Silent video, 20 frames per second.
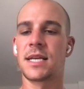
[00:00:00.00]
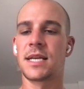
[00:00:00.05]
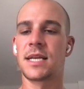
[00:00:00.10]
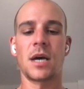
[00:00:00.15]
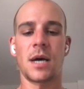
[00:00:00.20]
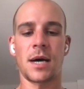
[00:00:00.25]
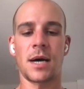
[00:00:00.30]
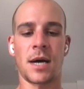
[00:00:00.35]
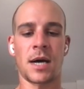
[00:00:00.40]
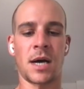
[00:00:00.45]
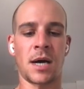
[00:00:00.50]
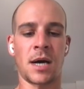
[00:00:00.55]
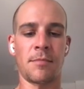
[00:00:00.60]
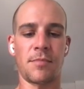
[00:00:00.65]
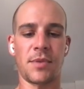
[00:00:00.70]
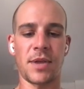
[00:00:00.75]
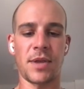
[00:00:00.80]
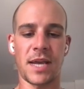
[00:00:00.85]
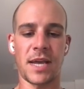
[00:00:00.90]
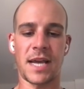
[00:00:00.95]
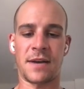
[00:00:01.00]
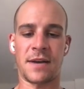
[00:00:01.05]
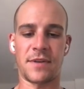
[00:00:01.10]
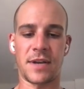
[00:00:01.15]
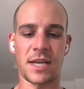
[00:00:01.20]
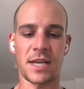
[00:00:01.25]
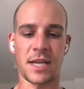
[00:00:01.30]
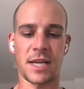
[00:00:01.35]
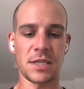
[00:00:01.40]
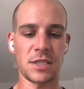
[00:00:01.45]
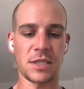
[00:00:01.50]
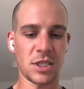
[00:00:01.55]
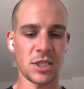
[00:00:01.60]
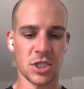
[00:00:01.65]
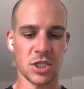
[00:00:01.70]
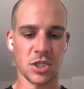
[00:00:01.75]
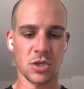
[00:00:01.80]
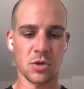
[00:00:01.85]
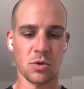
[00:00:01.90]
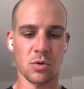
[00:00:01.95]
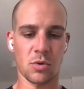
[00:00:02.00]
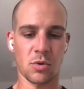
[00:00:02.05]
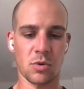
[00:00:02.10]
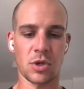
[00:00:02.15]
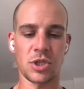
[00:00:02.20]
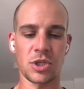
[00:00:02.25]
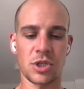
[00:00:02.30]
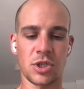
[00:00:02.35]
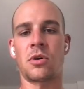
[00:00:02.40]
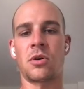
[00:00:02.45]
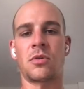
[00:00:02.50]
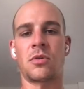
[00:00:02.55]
They have a Discord channel.